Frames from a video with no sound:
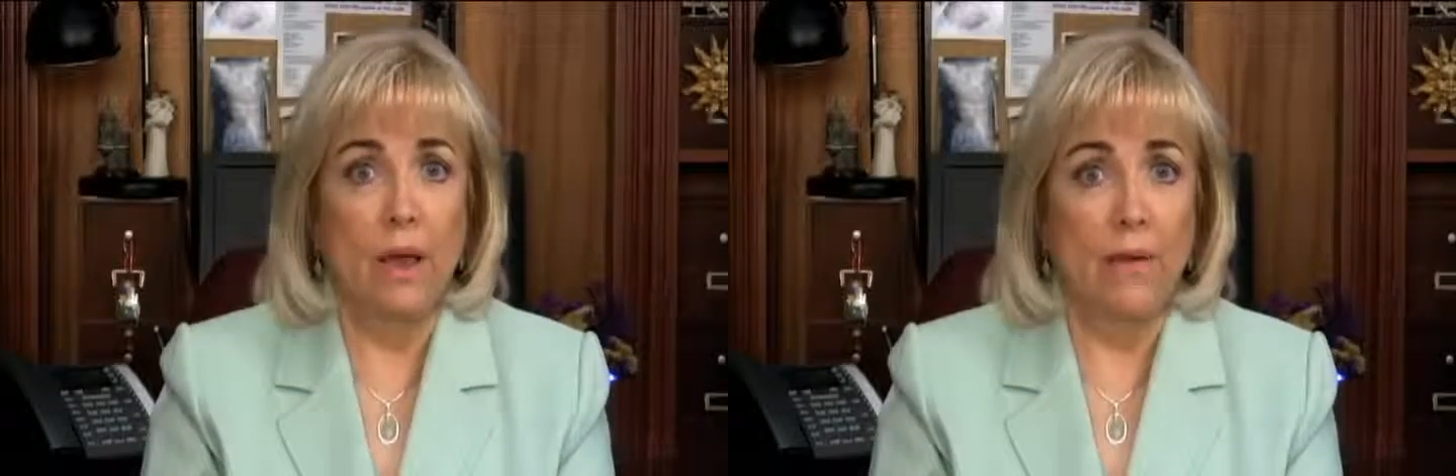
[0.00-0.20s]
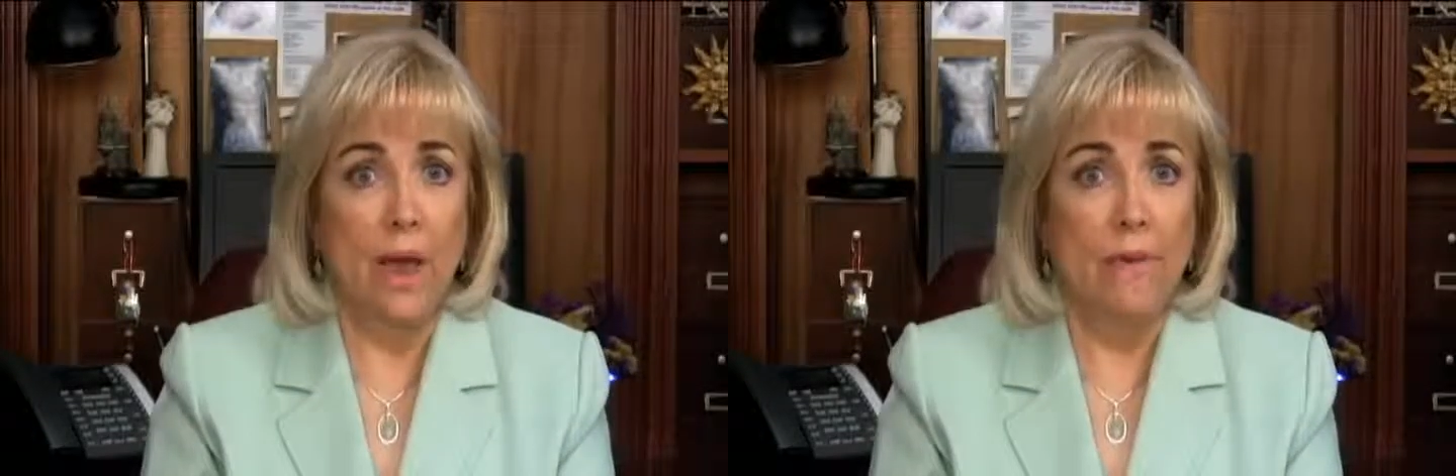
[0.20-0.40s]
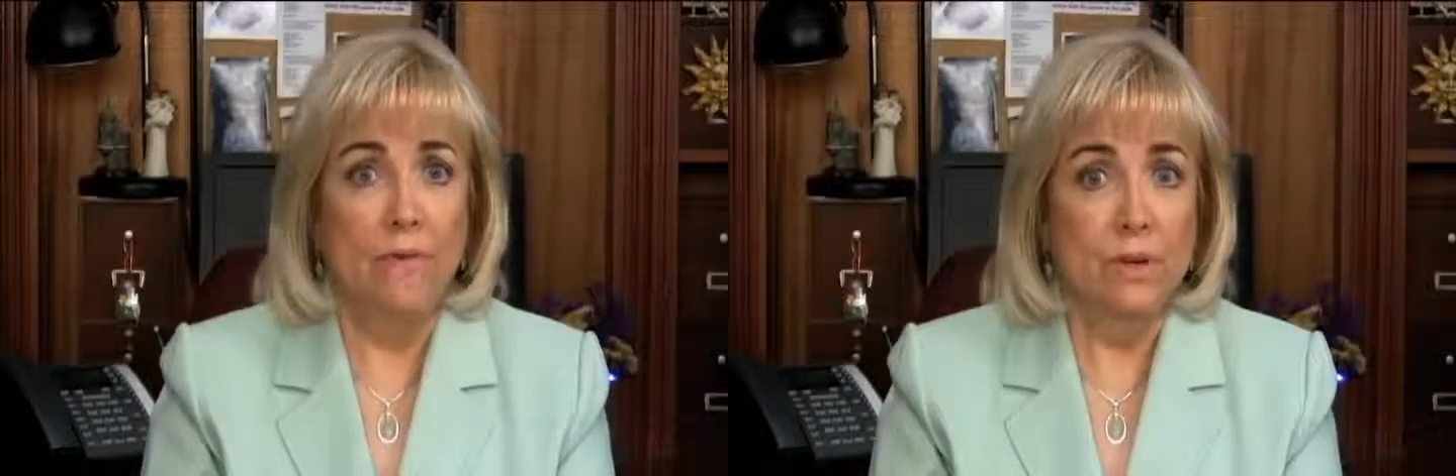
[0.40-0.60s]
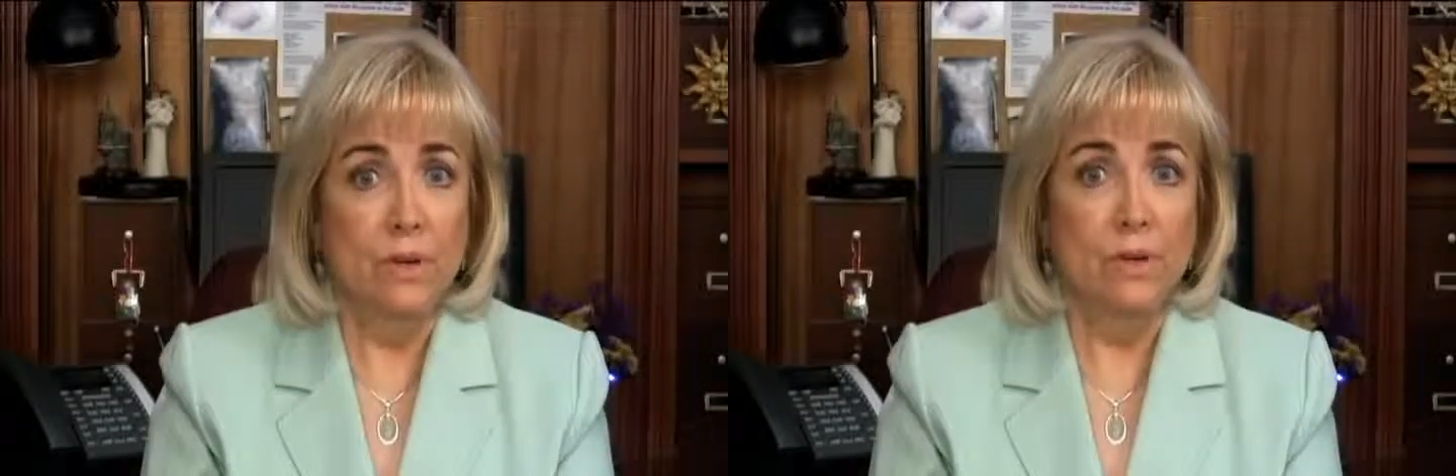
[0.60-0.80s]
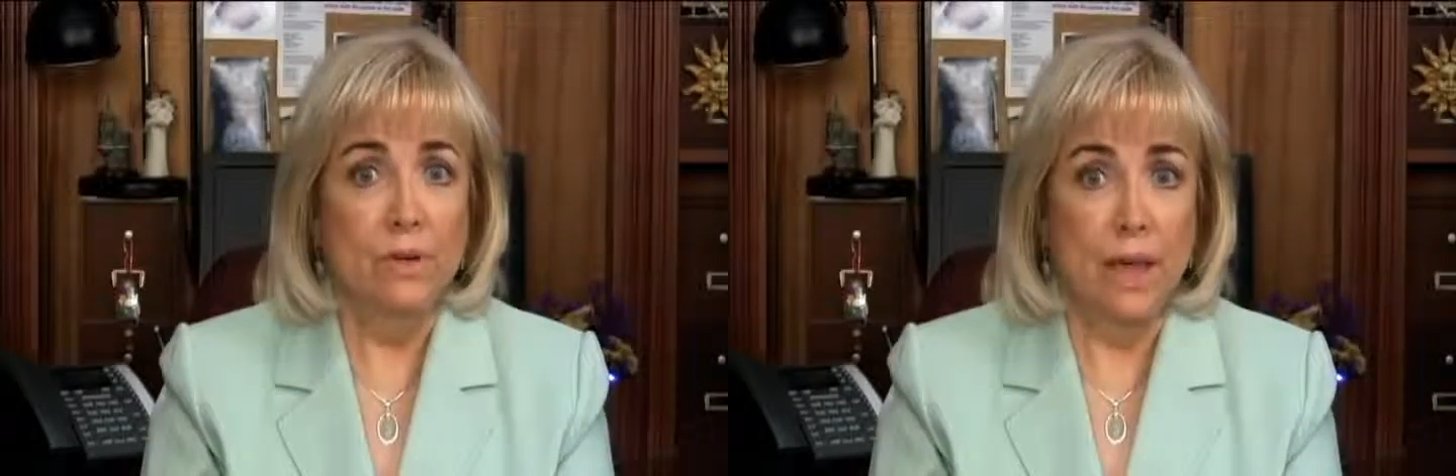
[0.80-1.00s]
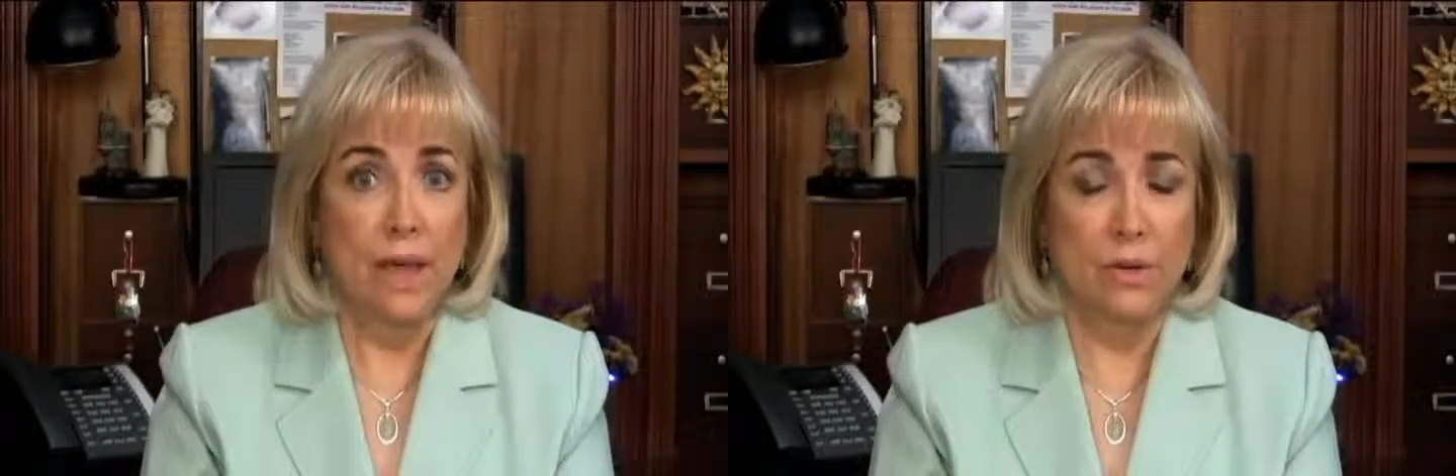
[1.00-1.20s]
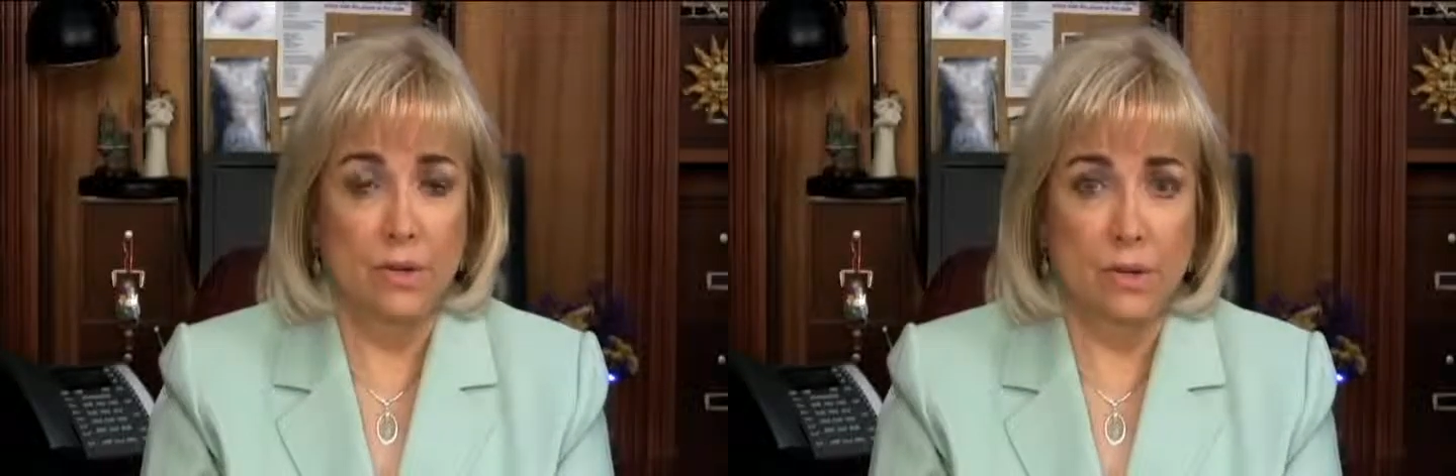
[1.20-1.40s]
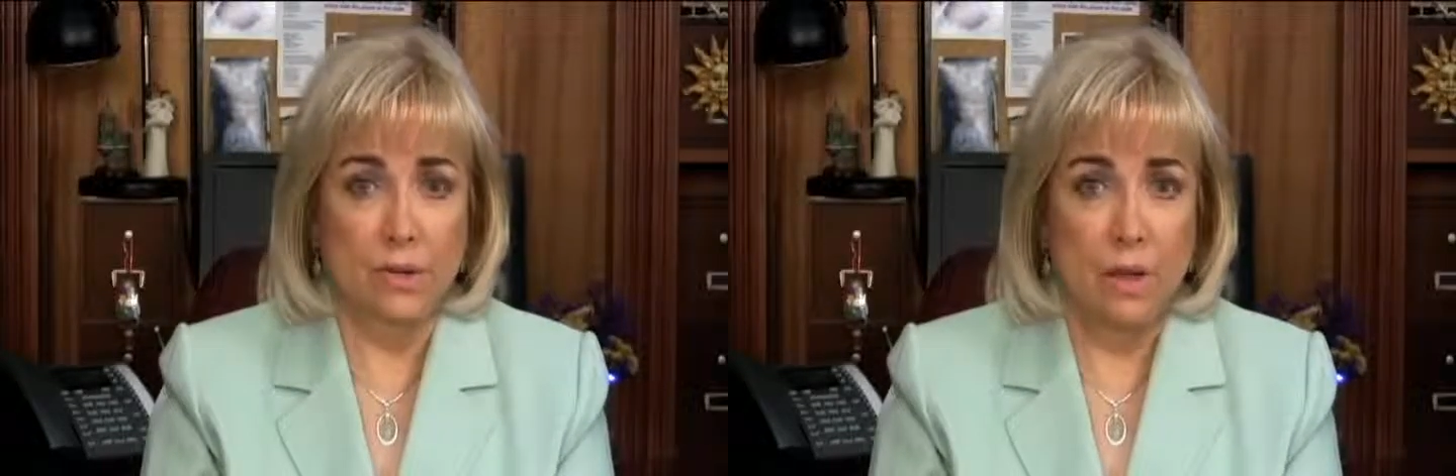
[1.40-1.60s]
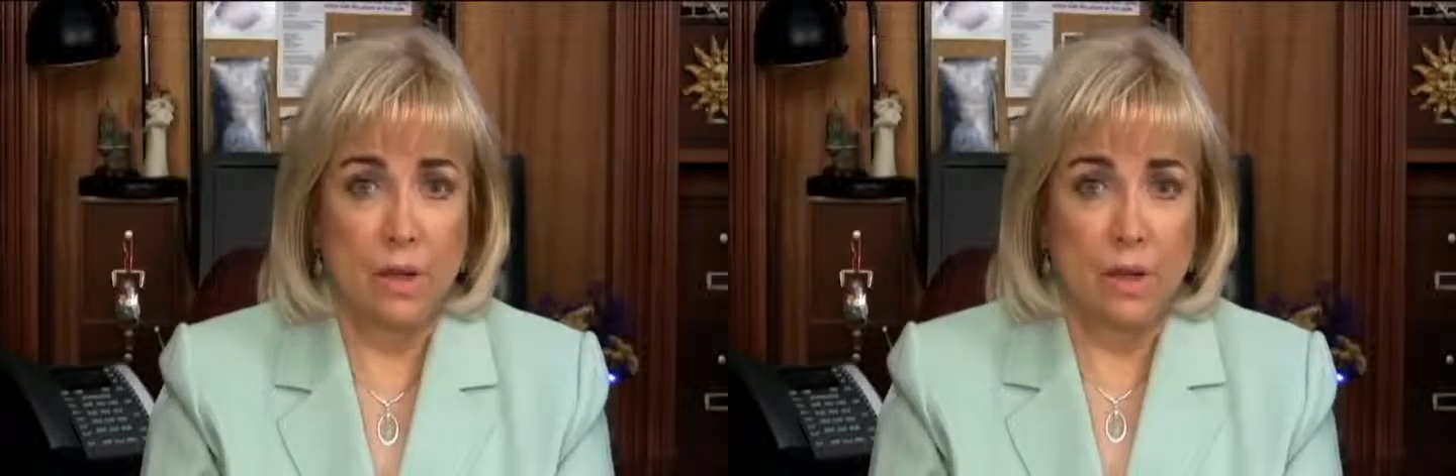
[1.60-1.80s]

of adventitious agents